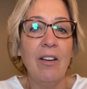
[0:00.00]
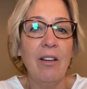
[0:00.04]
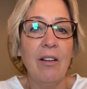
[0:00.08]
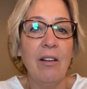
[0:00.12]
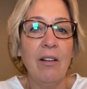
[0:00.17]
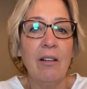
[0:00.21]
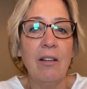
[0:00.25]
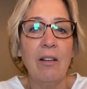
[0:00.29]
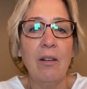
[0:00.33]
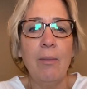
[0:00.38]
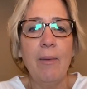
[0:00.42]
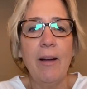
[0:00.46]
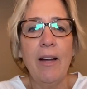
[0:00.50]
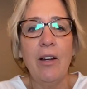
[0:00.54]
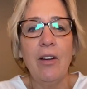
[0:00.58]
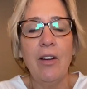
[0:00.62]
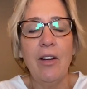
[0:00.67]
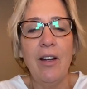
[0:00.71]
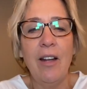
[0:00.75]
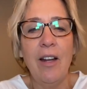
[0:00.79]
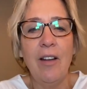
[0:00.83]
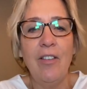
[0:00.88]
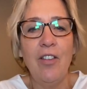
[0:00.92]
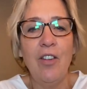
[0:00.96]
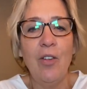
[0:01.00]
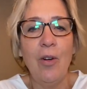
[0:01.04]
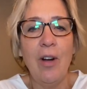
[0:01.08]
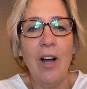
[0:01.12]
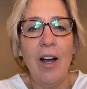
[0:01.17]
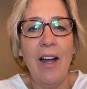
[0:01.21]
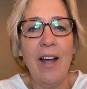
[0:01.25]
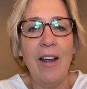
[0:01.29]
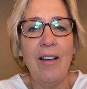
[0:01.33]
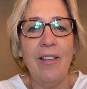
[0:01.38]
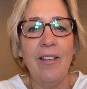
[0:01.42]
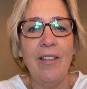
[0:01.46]
Oh my goodness, you
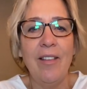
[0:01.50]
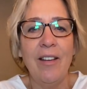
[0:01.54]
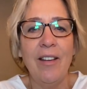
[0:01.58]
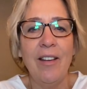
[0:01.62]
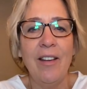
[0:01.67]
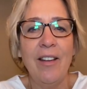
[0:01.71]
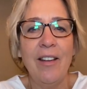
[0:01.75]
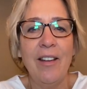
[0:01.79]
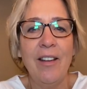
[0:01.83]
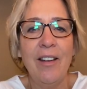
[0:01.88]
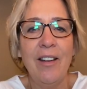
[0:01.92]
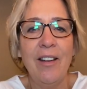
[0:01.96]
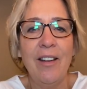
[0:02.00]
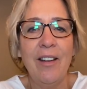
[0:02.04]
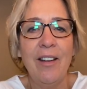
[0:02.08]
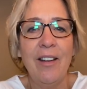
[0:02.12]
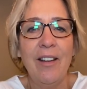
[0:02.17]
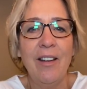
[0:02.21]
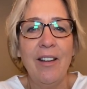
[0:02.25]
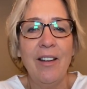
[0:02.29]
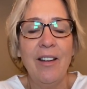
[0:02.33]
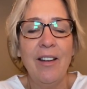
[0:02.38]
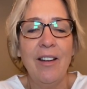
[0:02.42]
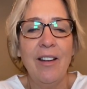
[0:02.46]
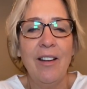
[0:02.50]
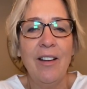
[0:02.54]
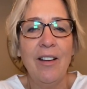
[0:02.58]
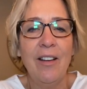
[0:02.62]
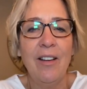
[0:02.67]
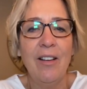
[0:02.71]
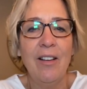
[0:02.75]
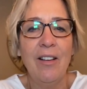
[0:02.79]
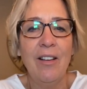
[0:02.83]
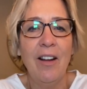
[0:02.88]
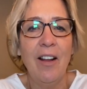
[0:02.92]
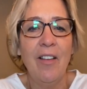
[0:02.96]
guys.
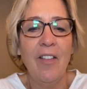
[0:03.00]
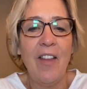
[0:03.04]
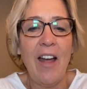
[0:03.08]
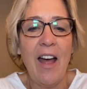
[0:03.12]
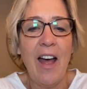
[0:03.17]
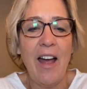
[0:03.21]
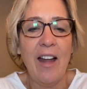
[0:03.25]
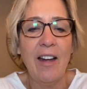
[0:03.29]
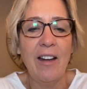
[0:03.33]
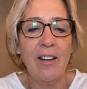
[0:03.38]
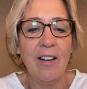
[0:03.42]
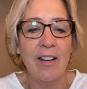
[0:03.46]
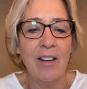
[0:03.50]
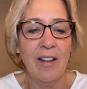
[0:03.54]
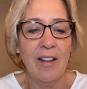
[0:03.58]
Look at that.